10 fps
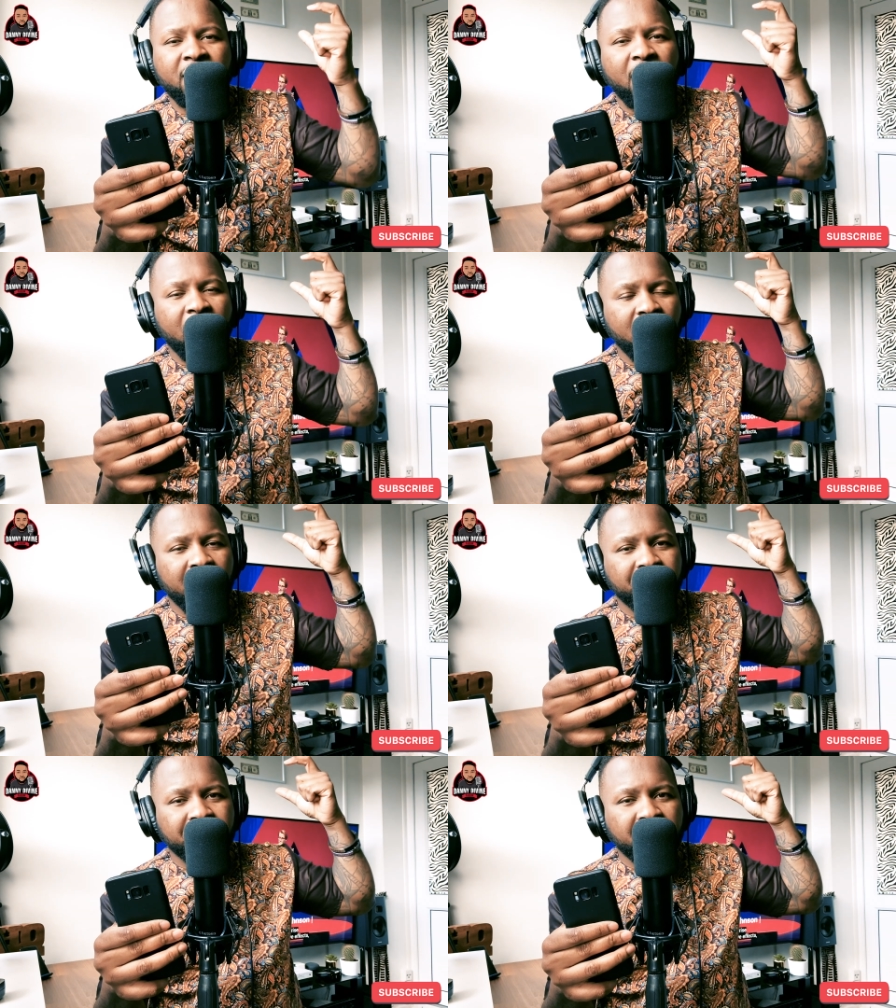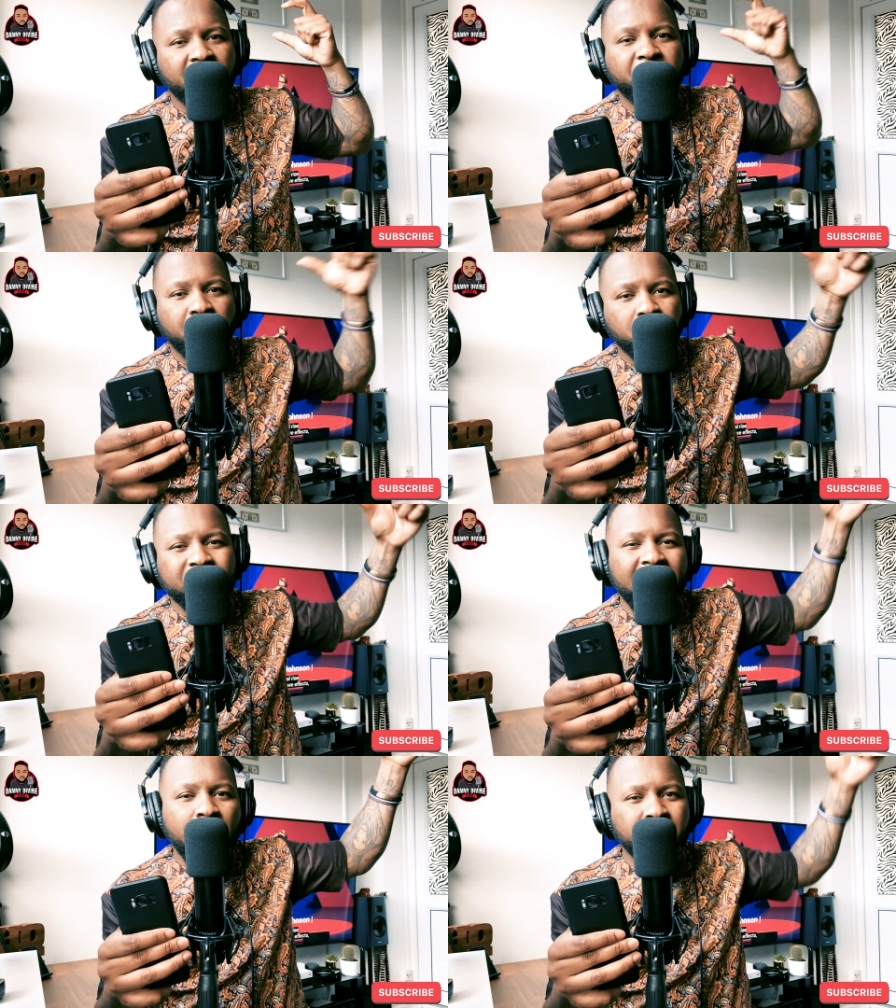uh, um, a phone
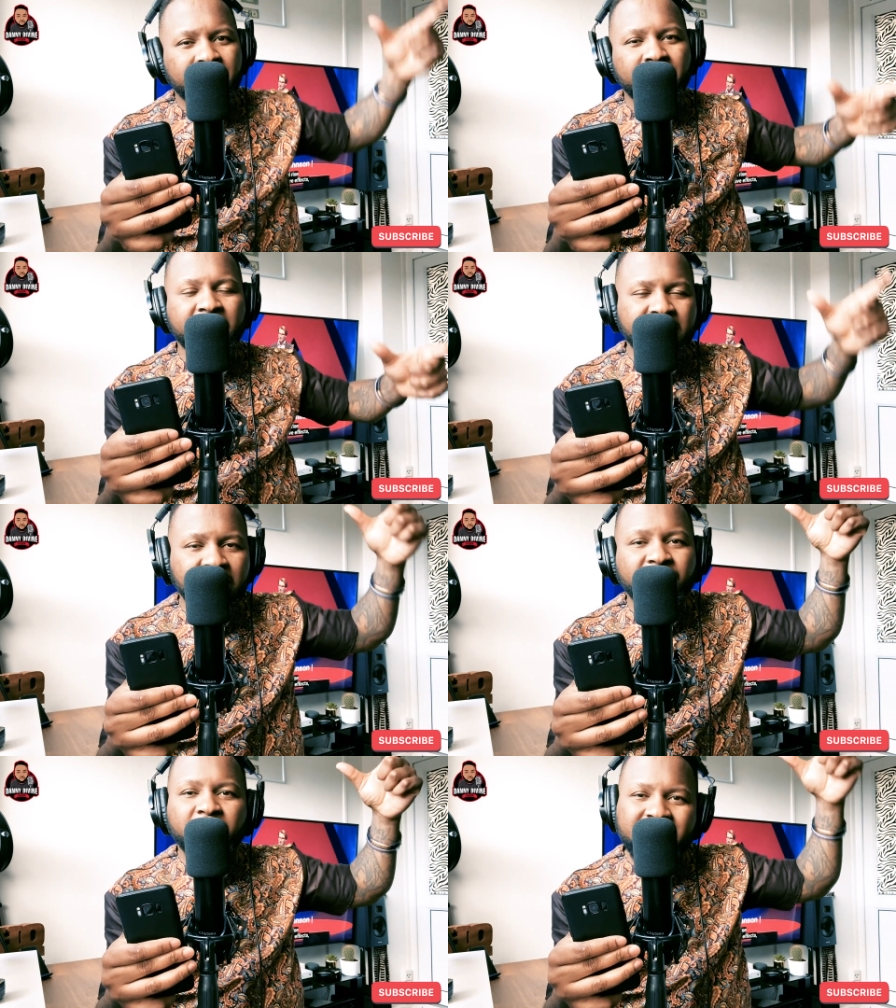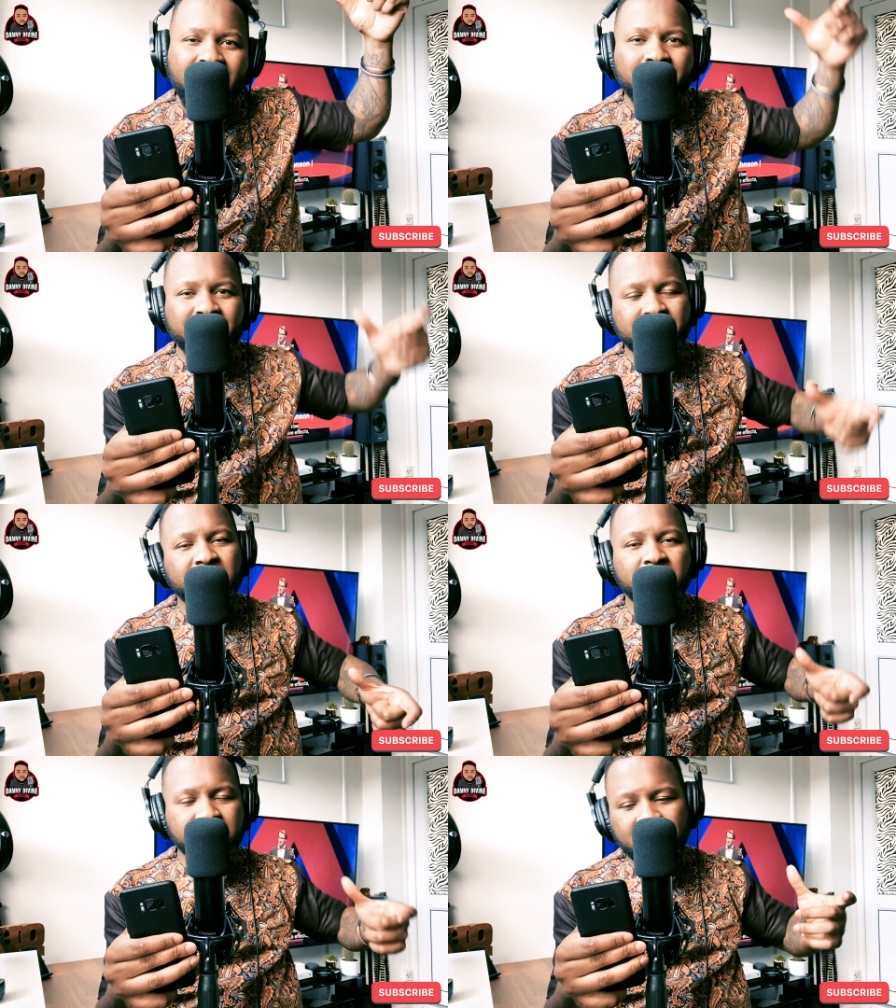tower, a telephone tower that was
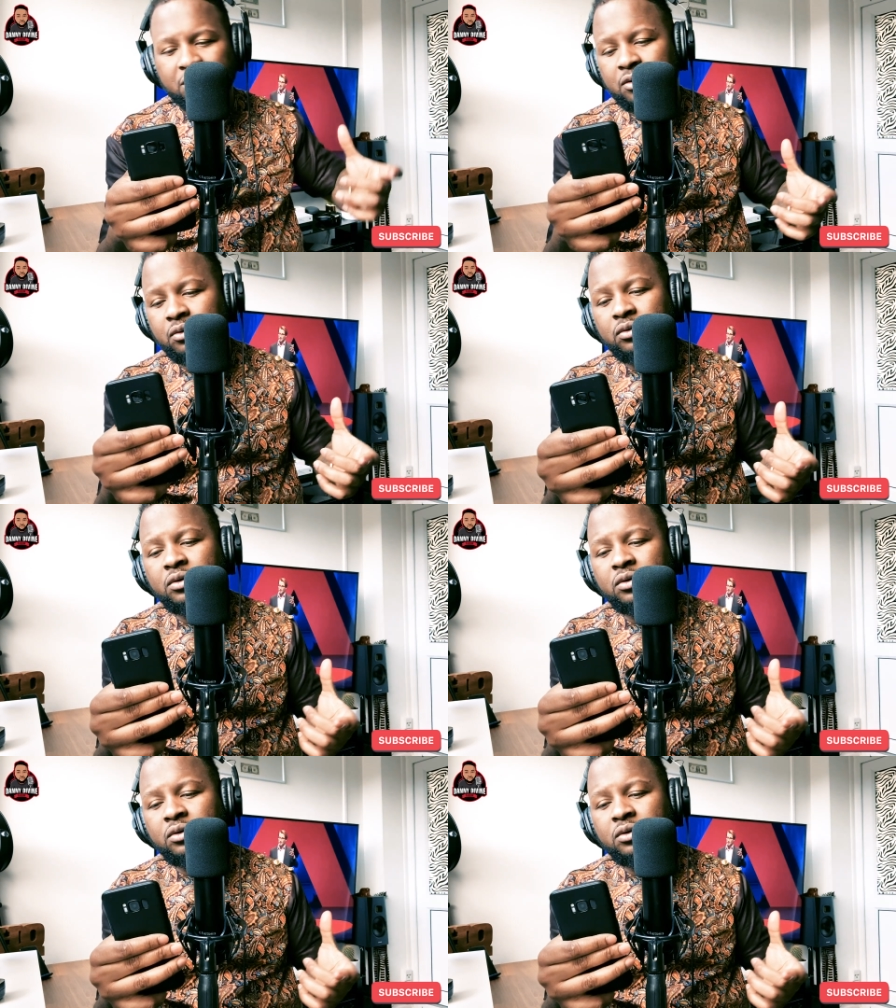close to the school.